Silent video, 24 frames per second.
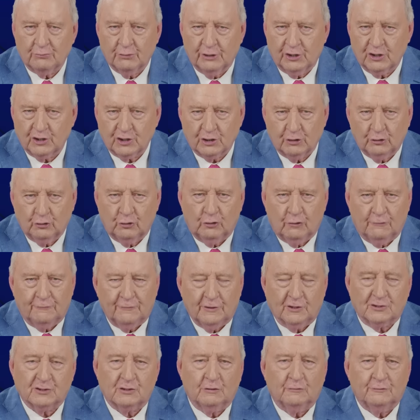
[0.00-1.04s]
British law,
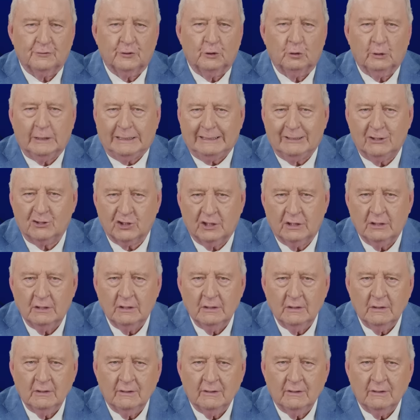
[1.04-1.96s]
fossil fuel energy,